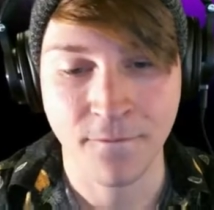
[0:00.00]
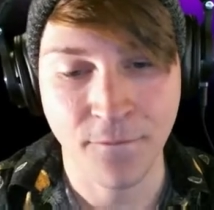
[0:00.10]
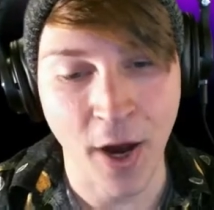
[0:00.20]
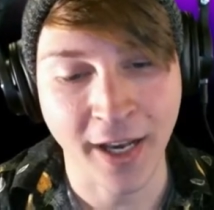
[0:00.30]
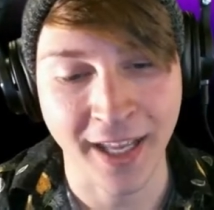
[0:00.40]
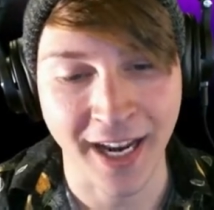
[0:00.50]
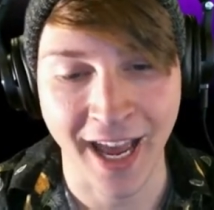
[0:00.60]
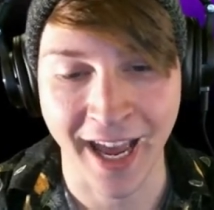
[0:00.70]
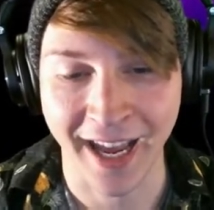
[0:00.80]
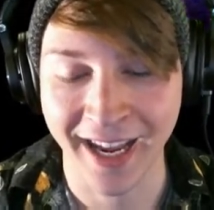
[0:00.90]
Fucking
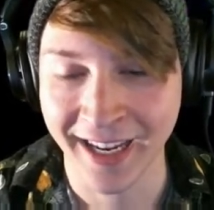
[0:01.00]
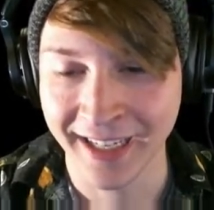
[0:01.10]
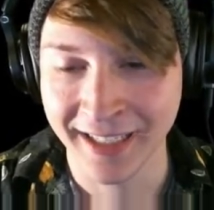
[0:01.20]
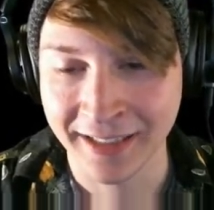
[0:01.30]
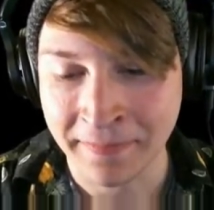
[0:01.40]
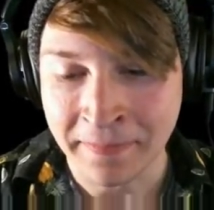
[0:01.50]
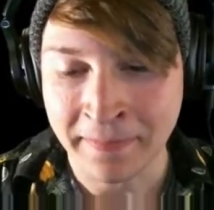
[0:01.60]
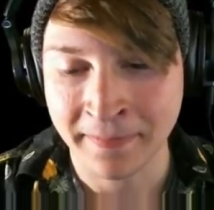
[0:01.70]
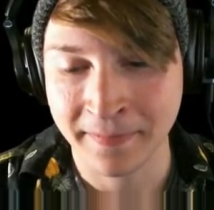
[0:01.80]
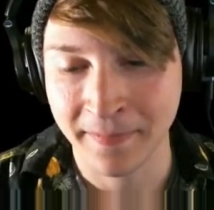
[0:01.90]
A.
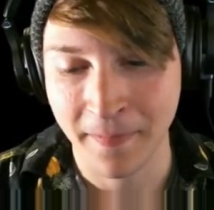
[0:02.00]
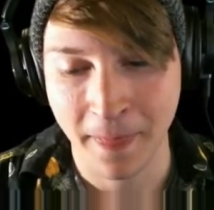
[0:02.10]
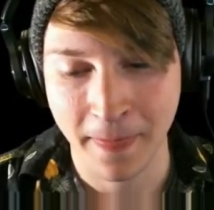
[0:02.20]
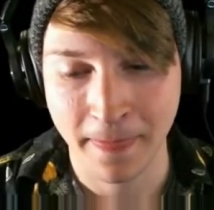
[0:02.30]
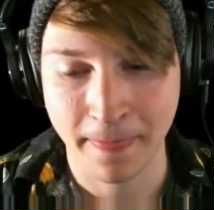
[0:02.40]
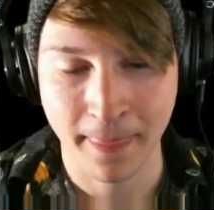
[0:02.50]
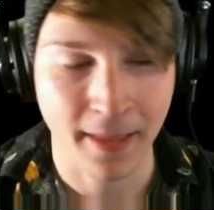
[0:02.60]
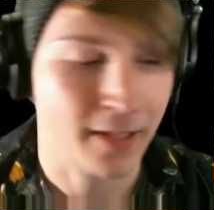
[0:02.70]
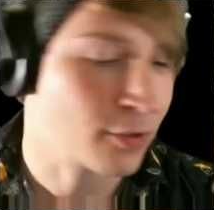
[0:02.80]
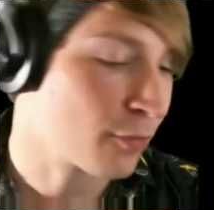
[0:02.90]
hey.
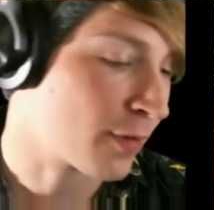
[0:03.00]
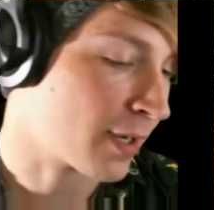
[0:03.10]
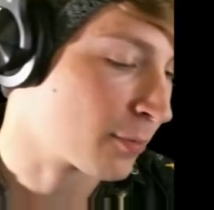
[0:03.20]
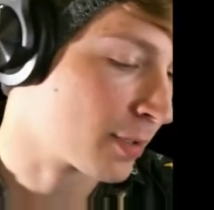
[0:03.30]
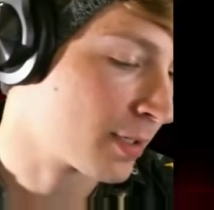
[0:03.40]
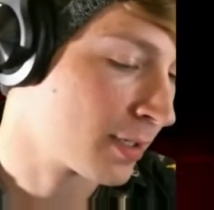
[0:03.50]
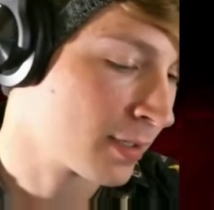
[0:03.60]
Let's go find one. Drop,